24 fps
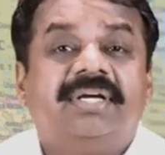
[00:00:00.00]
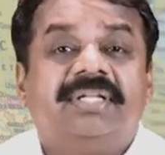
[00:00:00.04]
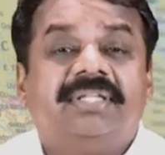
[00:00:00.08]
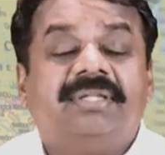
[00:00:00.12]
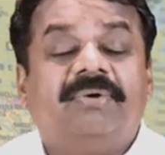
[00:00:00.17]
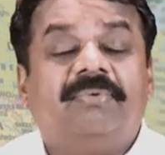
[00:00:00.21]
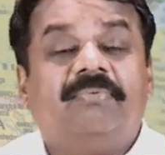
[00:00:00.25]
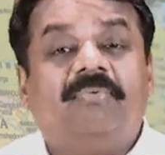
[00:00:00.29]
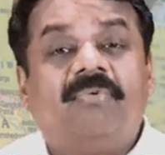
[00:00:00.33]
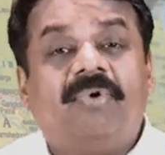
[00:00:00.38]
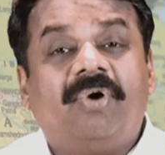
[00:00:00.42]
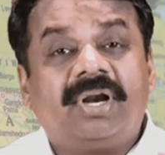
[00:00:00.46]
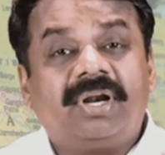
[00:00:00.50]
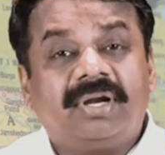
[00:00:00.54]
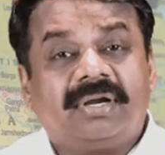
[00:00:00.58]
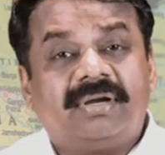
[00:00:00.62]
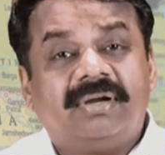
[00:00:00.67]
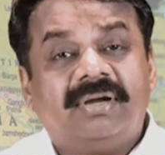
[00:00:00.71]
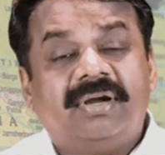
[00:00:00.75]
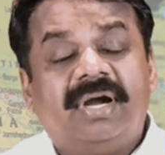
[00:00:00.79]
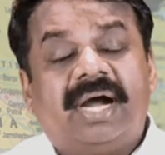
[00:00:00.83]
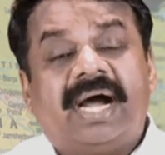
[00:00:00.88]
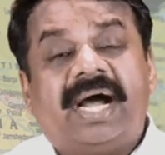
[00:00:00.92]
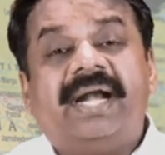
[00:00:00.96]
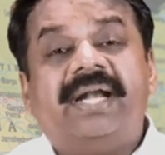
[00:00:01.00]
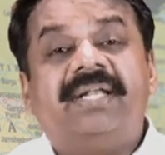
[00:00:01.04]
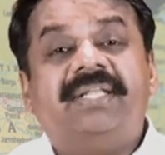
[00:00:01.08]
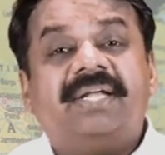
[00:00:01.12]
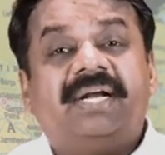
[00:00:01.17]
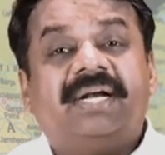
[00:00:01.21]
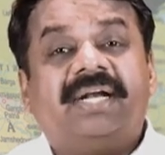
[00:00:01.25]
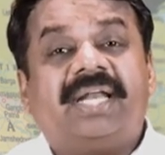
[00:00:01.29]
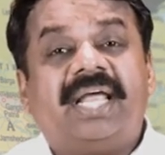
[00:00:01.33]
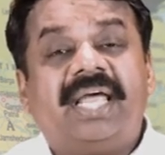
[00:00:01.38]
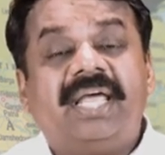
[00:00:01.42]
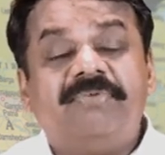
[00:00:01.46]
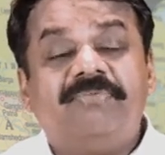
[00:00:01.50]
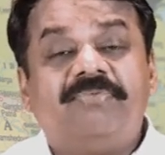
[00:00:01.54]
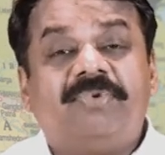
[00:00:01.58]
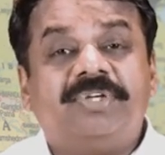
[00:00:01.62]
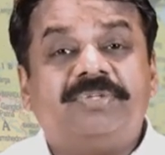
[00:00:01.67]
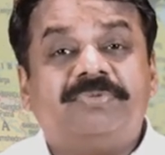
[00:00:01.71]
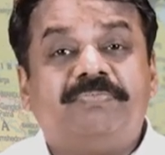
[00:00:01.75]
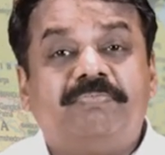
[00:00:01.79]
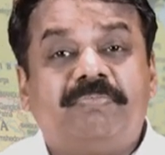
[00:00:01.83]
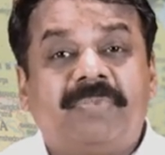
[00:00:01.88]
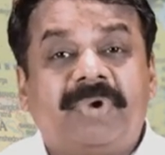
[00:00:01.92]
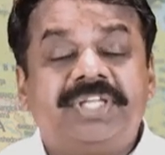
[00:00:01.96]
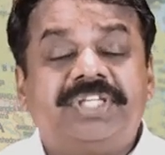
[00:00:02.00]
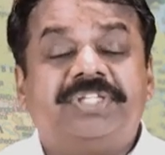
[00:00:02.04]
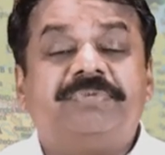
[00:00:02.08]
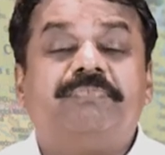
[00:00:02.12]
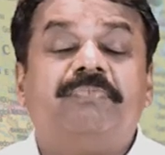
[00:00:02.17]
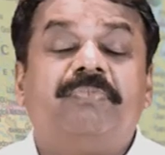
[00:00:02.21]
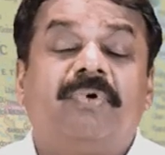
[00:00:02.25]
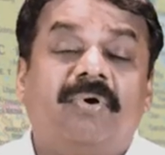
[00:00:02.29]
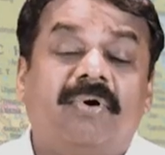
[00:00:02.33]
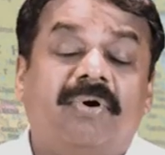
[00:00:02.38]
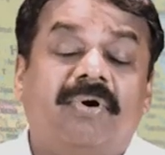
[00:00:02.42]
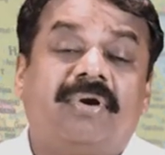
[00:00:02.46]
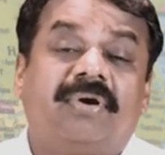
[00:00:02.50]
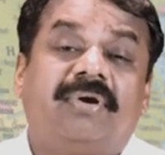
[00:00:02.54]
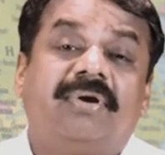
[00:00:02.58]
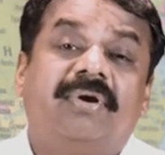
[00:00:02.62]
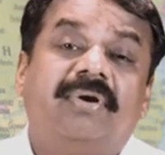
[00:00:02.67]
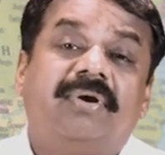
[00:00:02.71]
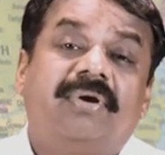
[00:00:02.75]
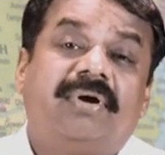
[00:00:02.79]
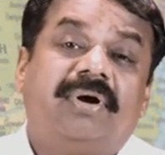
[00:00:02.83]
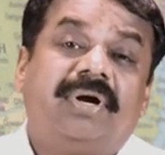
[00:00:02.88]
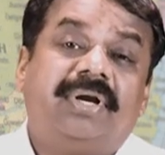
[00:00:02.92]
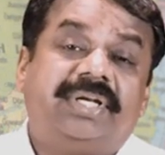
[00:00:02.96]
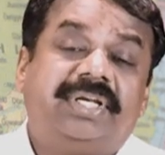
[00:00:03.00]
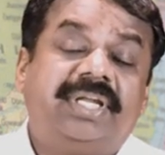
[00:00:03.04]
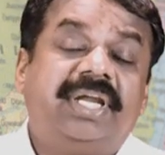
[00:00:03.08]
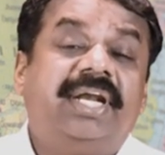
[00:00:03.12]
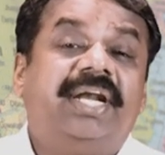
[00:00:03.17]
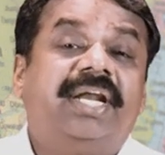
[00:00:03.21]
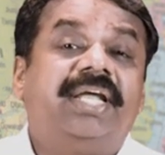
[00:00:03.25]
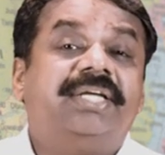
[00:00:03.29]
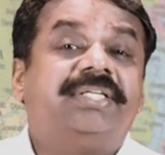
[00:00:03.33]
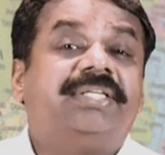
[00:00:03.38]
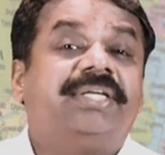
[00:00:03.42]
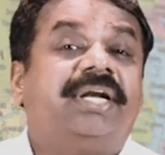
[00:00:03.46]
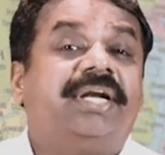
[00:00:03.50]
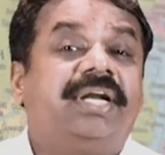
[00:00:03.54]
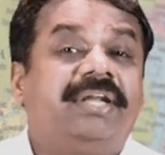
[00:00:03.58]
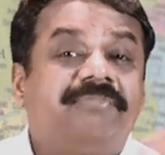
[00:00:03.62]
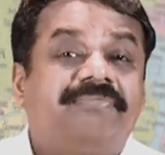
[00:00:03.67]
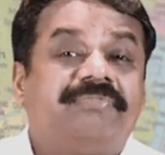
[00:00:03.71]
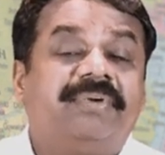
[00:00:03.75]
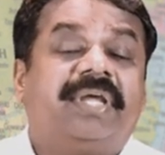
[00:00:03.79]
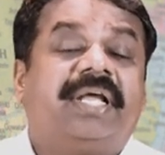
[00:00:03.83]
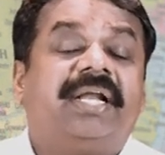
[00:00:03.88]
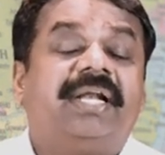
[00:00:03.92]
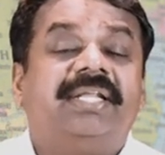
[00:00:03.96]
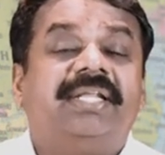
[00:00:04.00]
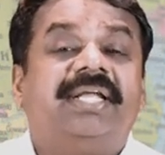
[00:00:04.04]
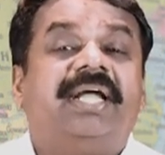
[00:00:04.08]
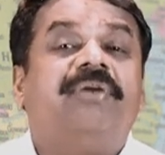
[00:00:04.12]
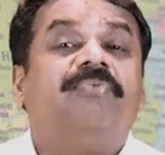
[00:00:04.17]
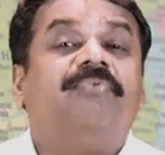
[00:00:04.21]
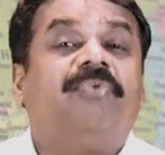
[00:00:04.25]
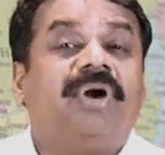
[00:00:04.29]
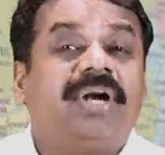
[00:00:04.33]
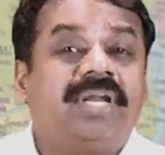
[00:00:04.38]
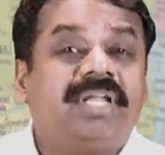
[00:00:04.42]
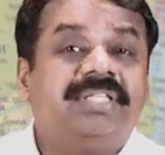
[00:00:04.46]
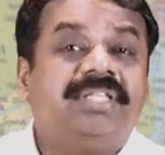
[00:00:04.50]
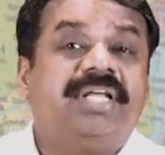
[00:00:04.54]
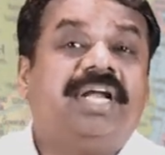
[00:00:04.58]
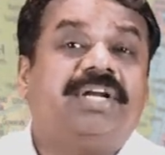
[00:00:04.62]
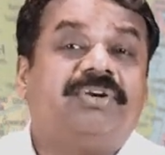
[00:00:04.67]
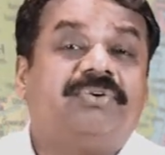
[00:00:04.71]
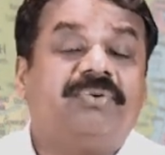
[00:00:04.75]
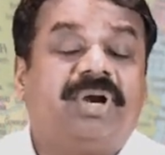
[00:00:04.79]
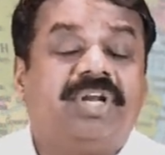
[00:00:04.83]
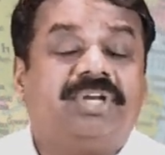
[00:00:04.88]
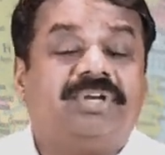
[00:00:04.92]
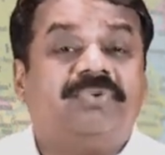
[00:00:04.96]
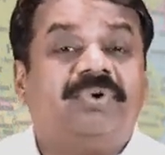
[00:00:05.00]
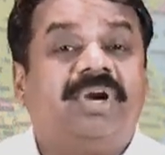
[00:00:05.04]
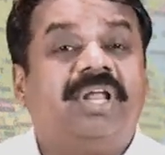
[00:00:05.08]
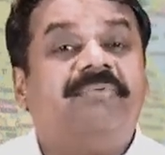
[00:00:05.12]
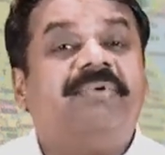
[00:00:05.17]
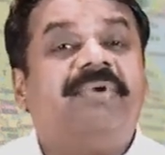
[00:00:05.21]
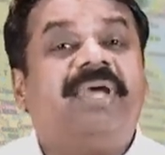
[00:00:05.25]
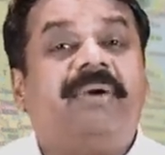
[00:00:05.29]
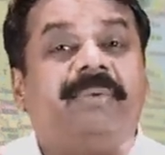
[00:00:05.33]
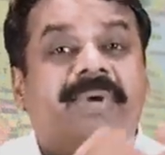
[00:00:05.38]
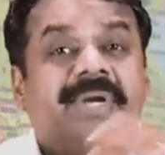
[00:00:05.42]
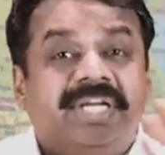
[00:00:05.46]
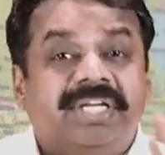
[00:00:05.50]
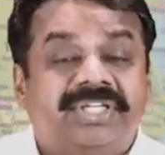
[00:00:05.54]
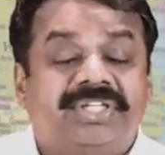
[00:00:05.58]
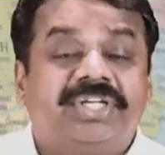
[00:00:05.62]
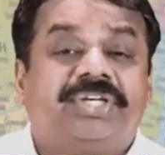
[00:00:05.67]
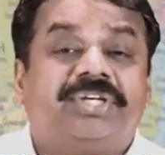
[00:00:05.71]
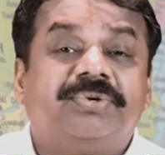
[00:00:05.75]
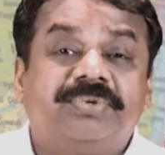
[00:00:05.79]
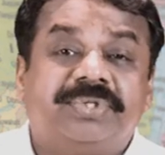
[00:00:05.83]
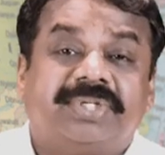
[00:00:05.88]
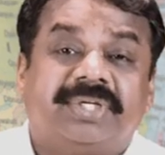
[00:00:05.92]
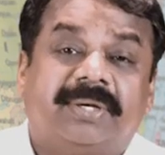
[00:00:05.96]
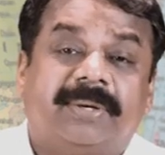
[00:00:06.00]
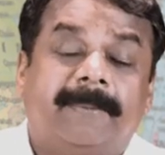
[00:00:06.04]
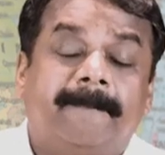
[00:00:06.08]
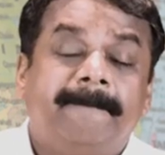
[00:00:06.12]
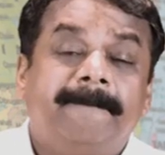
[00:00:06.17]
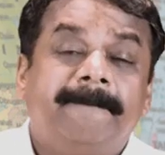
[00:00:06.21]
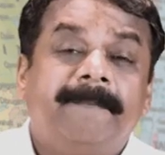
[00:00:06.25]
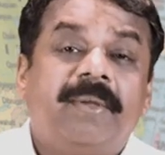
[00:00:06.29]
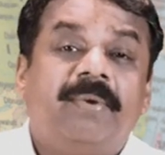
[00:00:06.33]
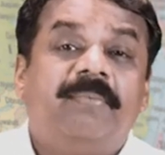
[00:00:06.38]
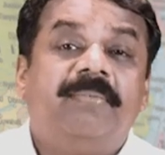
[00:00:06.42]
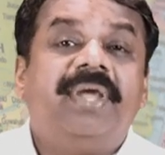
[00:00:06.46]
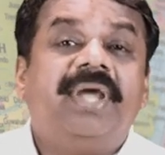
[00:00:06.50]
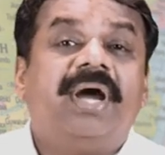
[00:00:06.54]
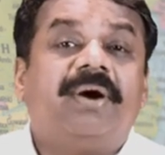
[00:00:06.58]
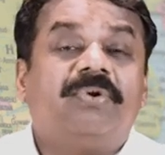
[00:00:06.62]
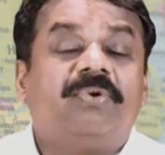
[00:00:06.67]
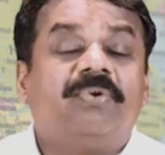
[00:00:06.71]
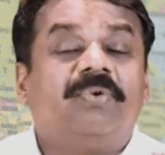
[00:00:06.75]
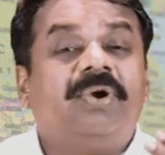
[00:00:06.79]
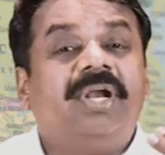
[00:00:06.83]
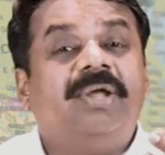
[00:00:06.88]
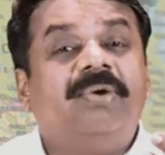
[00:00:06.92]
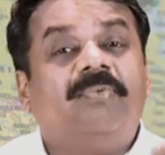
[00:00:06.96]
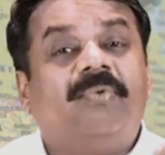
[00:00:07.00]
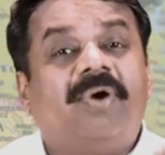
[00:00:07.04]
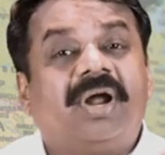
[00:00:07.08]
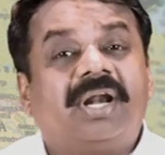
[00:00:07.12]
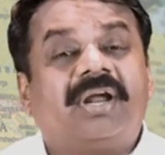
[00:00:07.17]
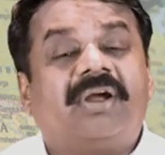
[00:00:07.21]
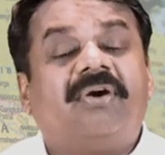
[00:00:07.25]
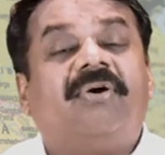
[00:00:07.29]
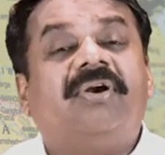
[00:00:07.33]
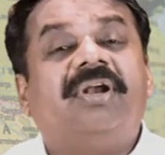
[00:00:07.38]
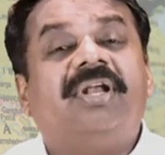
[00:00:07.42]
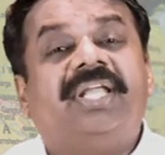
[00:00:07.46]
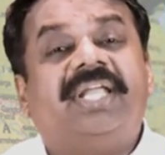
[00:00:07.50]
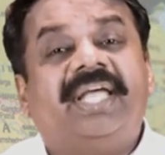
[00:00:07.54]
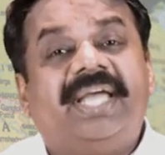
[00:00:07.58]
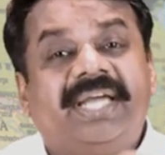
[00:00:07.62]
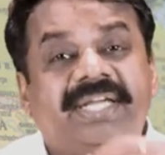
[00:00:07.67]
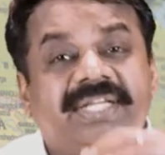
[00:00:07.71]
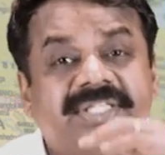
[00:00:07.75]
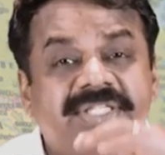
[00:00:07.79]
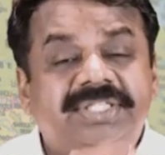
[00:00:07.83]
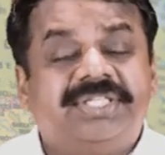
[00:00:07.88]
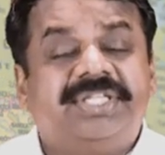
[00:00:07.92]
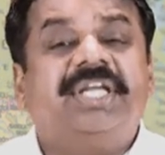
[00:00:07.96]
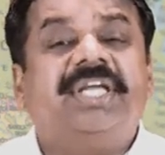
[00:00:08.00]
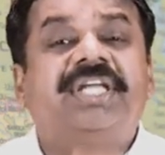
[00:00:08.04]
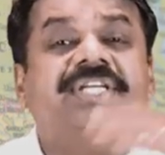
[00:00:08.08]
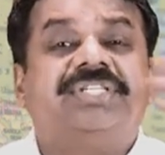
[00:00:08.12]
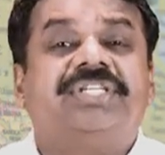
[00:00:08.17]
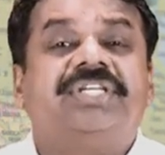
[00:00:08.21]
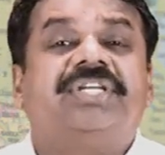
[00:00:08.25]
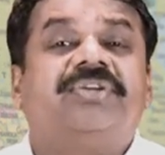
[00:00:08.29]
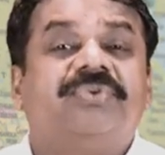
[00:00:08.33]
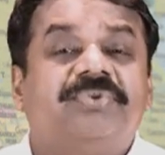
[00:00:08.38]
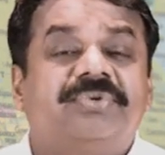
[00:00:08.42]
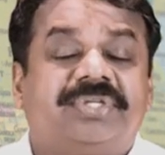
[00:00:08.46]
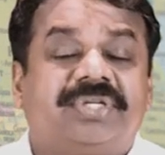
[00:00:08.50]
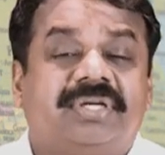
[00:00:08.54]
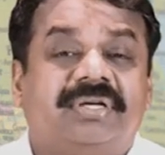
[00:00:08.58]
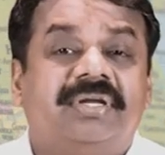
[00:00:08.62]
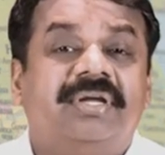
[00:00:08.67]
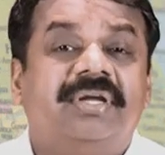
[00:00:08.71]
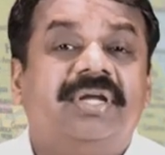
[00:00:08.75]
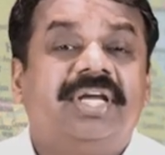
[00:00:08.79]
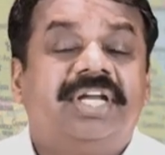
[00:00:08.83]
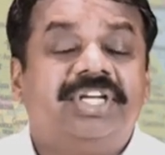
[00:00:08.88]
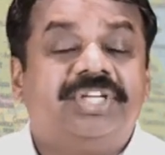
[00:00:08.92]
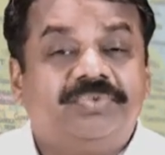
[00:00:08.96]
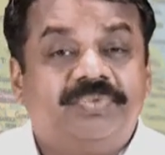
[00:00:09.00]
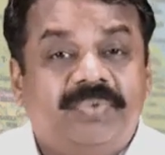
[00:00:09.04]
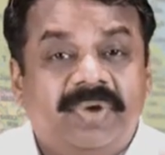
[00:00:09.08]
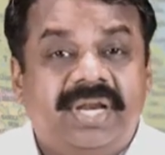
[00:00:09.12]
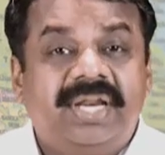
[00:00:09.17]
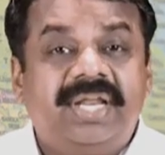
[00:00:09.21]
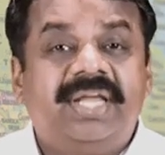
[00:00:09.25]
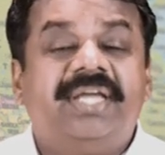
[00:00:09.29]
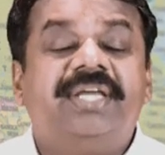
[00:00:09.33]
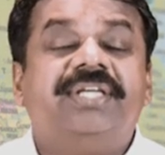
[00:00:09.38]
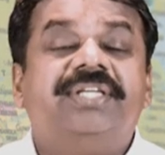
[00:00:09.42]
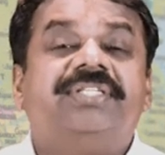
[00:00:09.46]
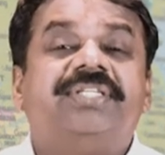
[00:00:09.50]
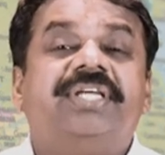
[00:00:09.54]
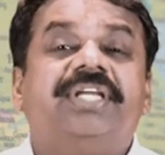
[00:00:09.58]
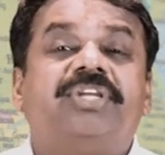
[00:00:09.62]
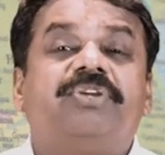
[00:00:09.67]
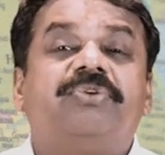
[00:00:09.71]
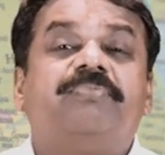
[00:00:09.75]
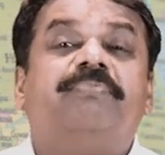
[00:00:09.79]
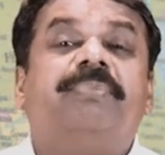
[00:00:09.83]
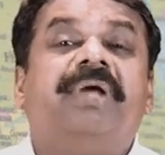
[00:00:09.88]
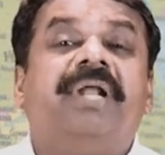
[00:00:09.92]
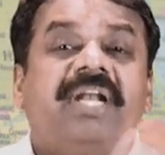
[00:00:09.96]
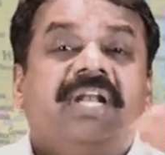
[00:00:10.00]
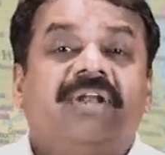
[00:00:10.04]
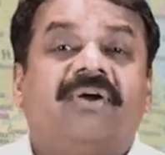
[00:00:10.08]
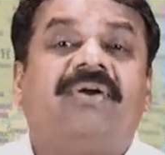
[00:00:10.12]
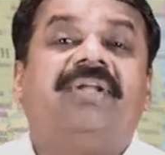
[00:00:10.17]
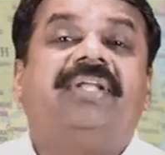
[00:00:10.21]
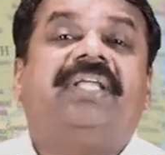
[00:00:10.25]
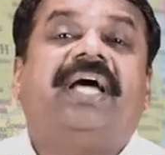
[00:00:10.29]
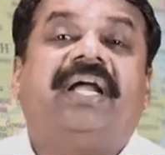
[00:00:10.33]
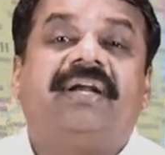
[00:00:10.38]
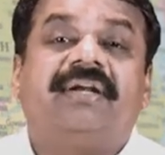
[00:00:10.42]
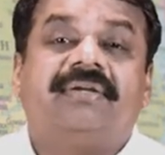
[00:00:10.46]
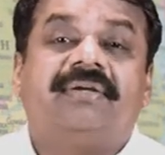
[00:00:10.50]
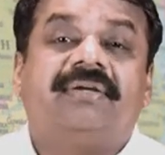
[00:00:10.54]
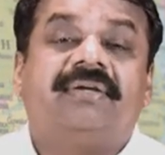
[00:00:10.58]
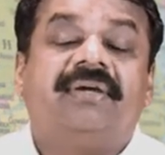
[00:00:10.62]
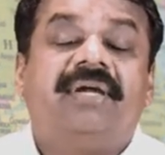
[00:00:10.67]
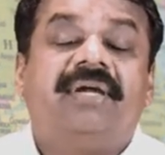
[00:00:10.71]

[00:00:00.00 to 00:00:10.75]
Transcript: The work at that time was much more tedious and difficult than what is there today. Today we have an institution. We have to only work on the existing institution. It's very easy to build on that.